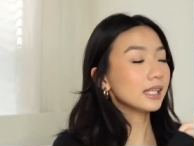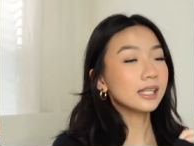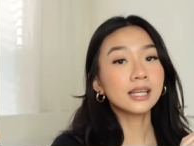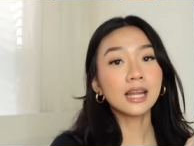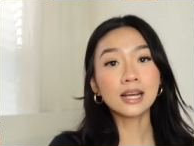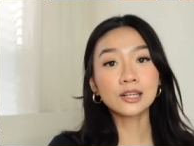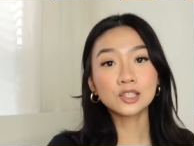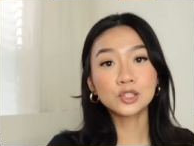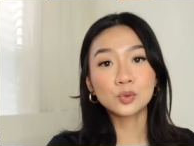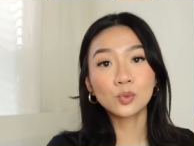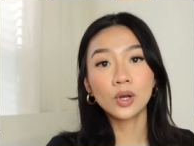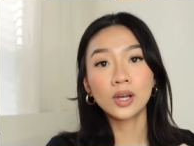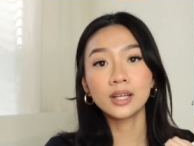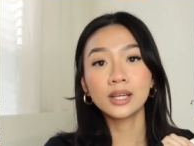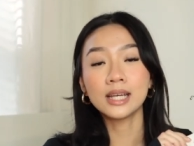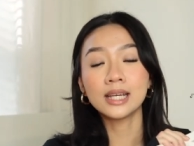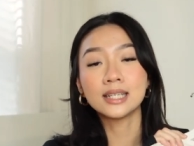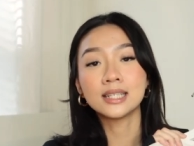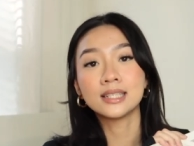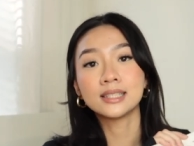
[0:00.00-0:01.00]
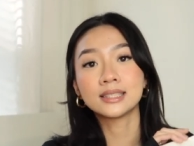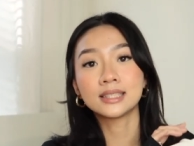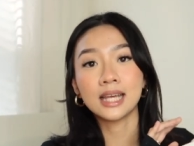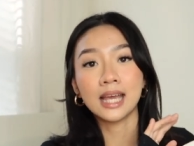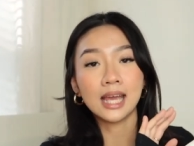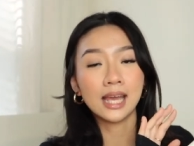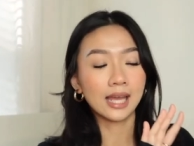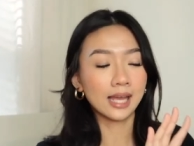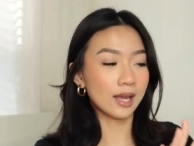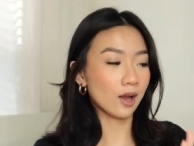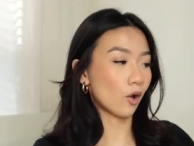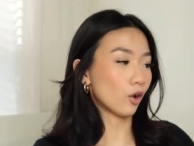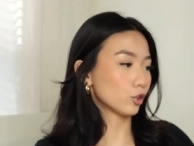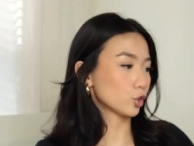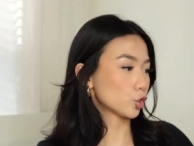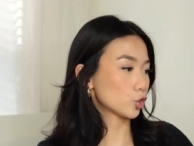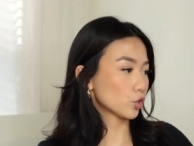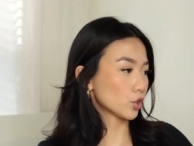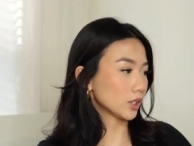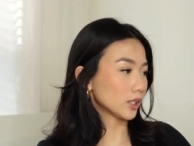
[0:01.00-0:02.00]
The next one is a
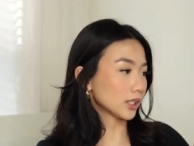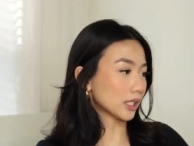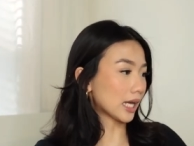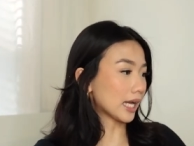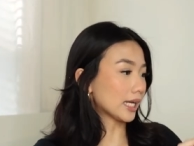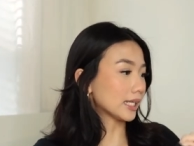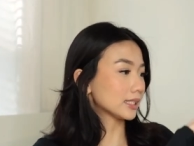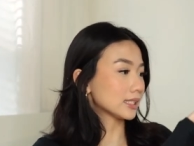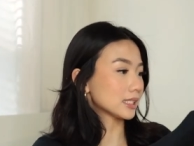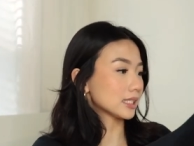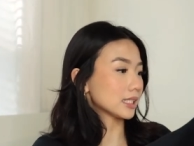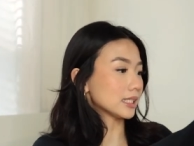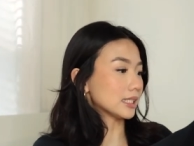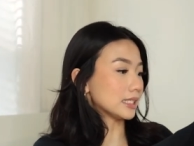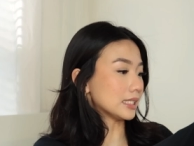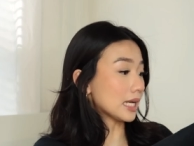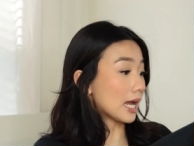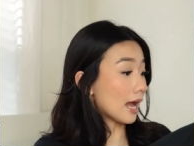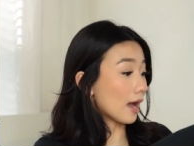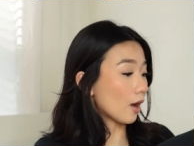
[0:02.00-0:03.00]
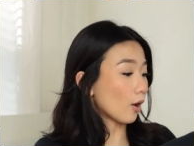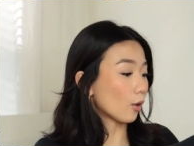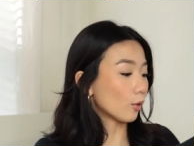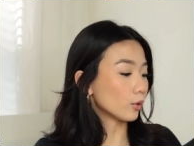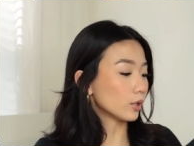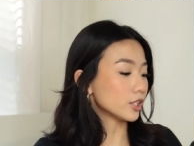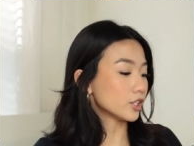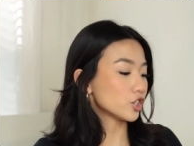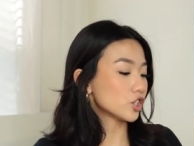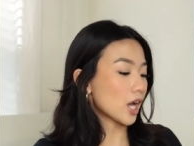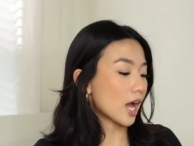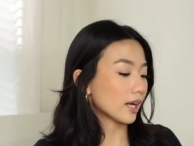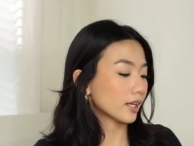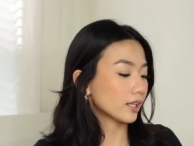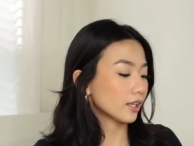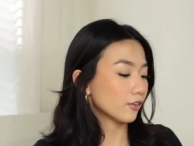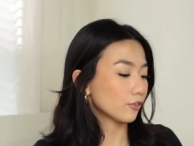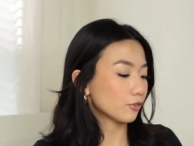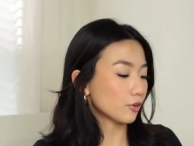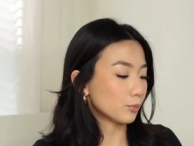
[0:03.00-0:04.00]
ultra light down
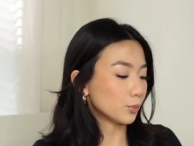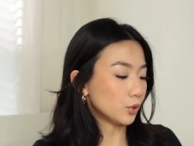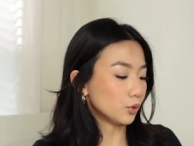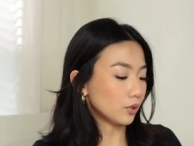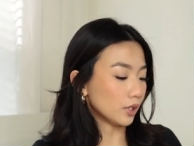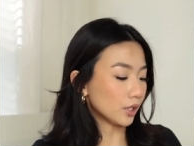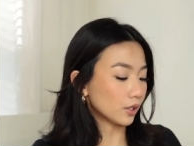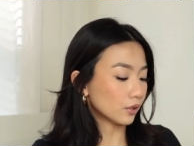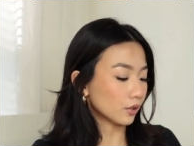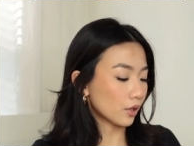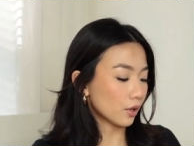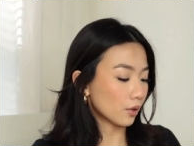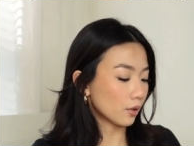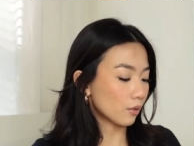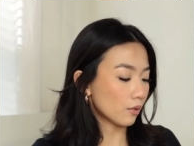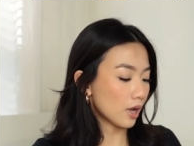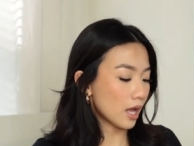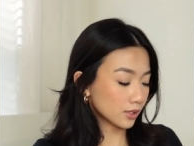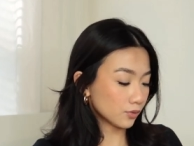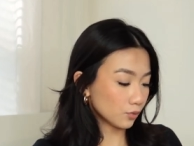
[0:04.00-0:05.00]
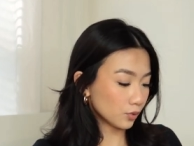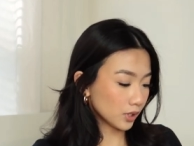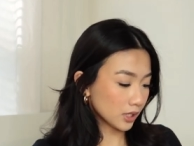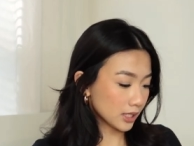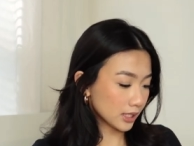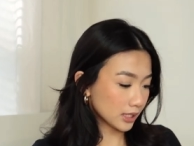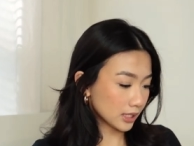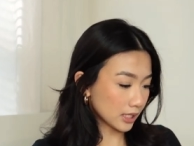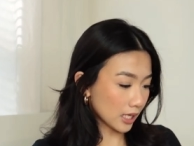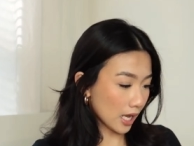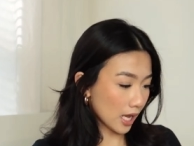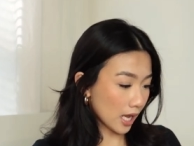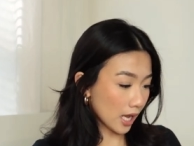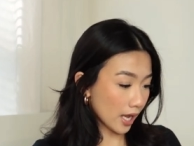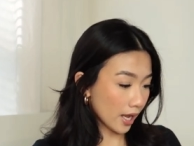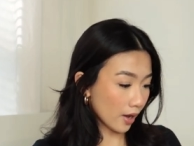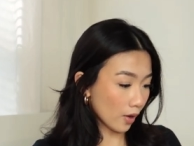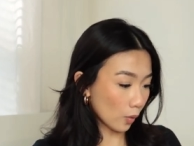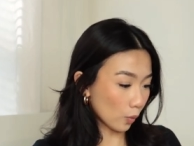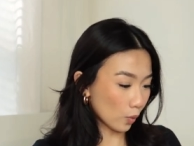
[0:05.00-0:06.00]
jacket from Uniqlo. It doesn't really
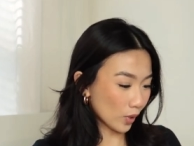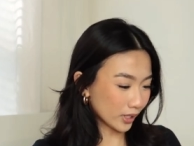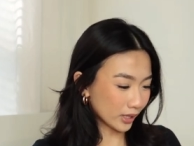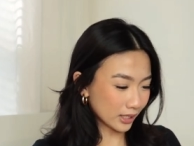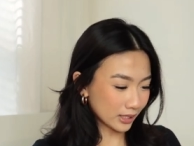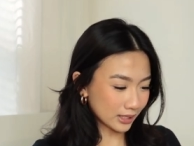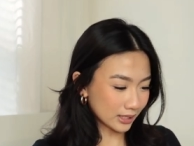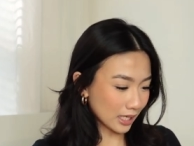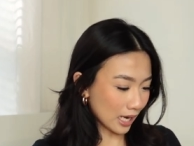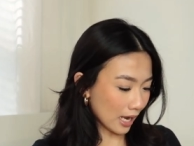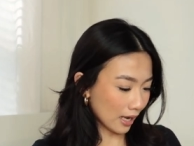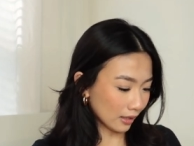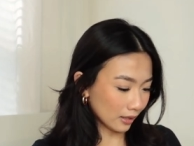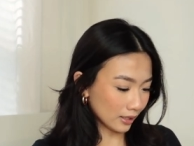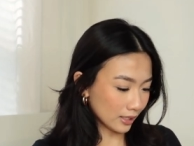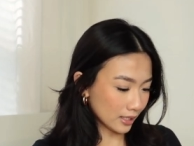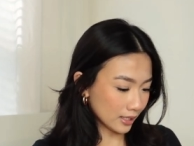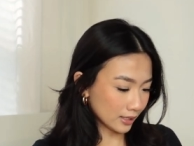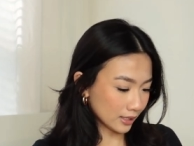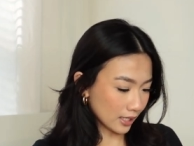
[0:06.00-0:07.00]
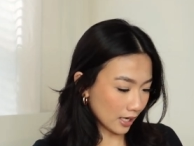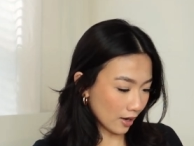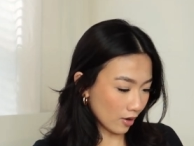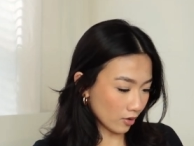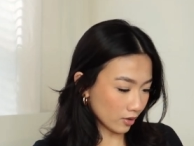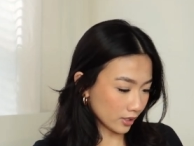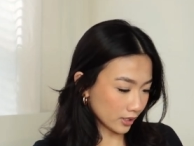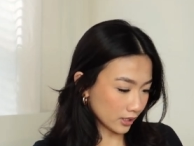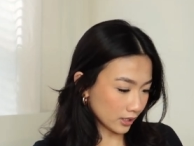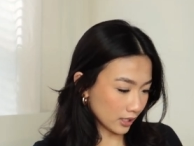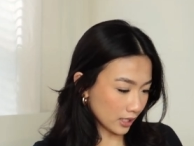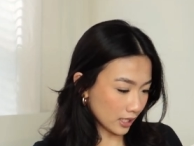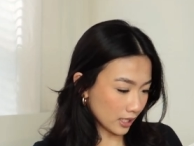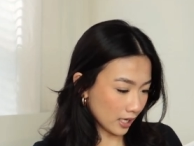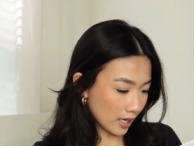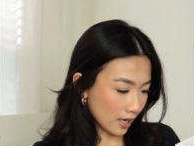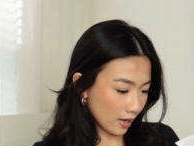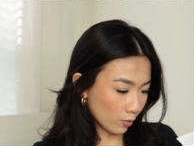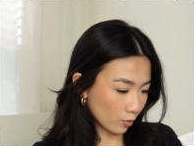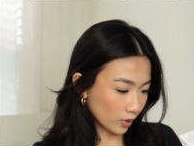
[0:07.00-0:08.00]
say what the style is, and I honestly
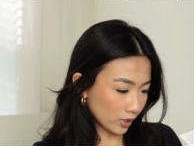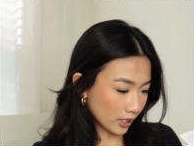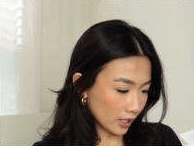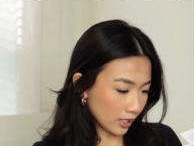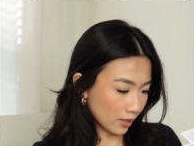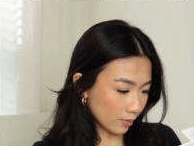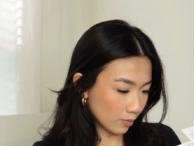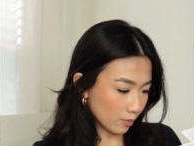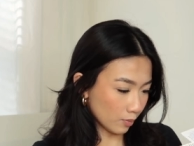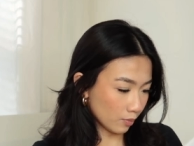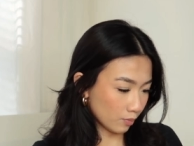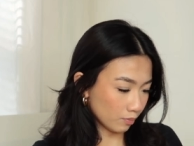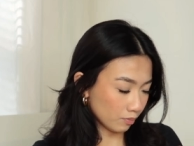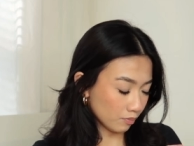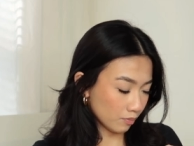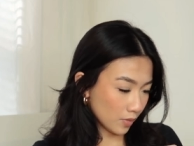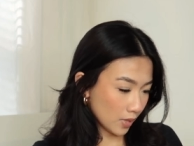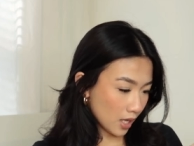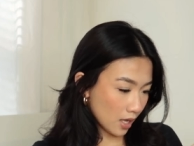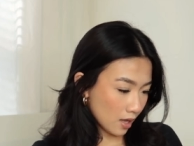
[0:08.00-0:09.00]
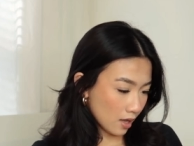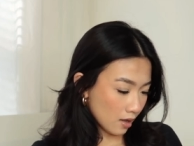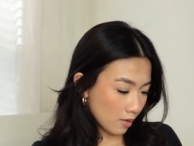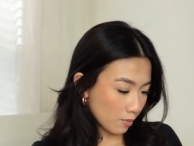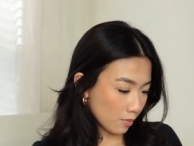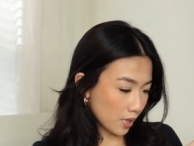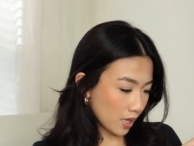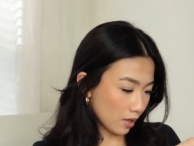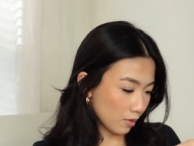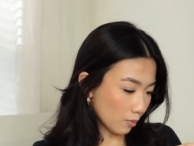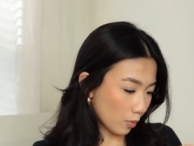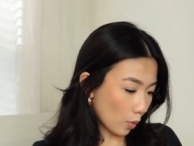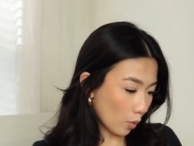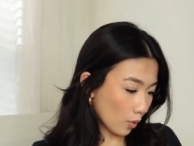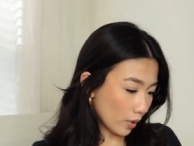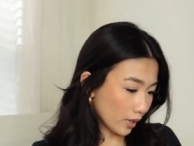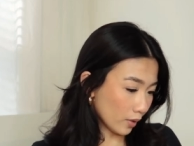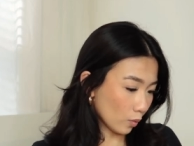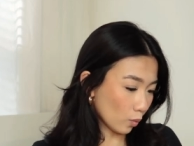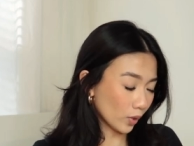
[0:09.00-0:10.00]
can't really
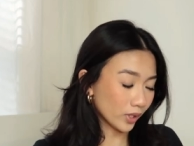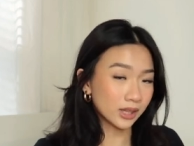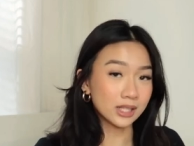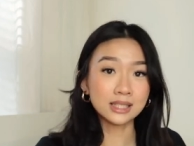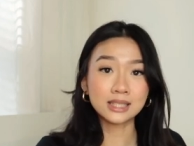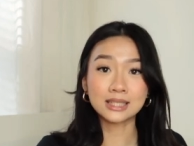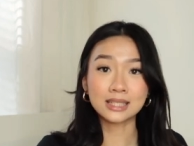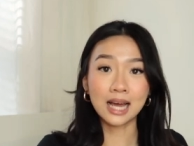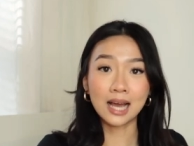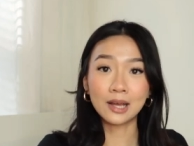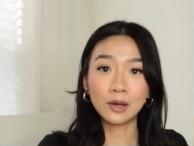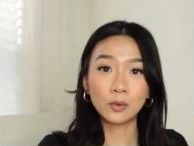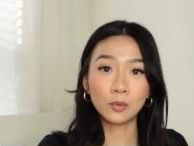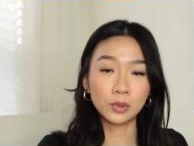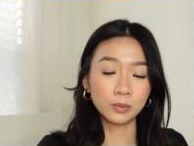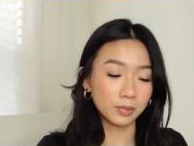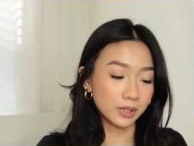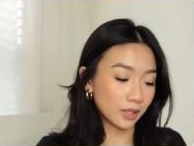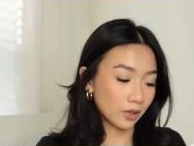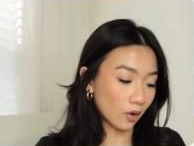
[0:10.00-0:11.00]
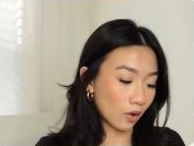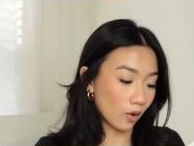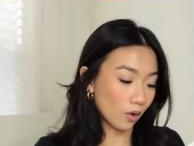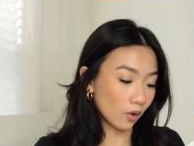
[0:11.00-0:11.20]
pinpoint what the style would be